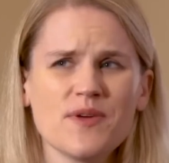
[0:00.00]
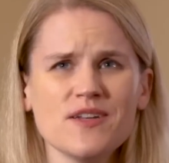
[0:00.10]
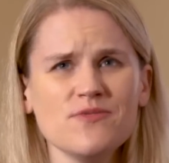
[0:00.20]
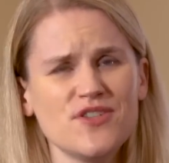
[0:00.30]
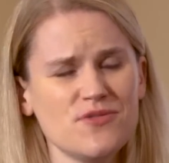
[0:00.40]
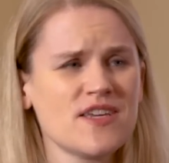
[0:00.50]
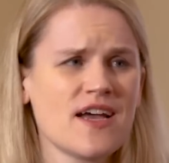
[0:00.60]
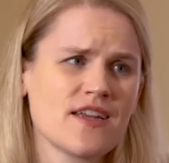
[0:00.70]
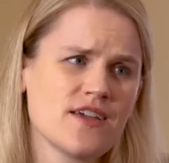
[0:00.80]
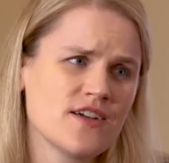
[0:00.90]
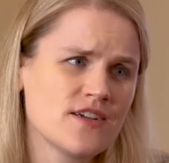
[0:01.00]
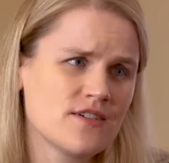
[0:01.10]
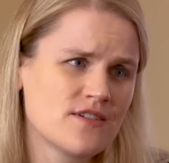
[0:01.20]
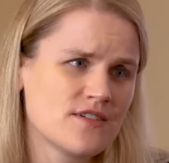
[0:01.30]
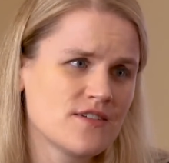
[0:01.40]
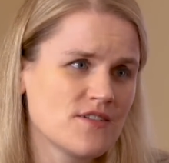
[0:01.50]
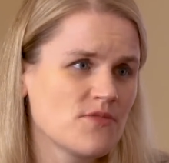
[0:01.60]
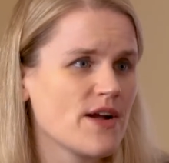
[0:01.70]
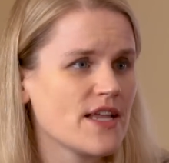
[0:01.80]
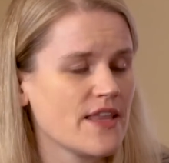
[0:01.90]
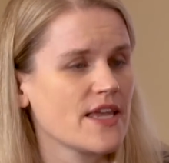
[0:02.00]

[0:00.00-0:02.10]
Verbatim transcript: we don't do that here. Right?